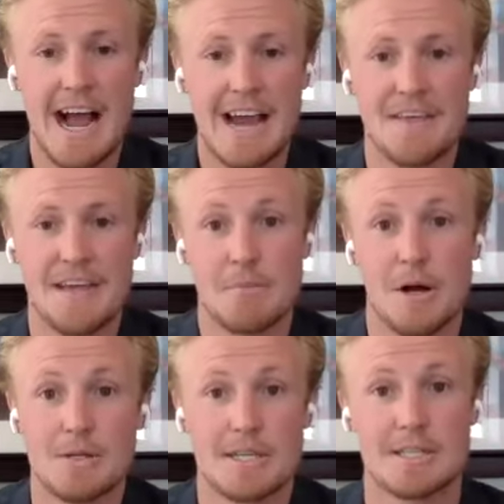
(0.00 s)
I think
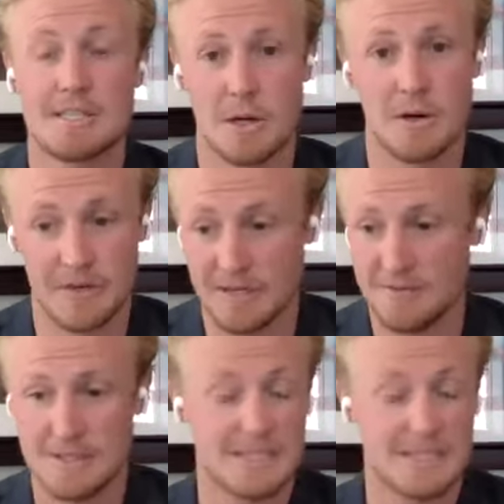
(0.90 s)
most conservatives,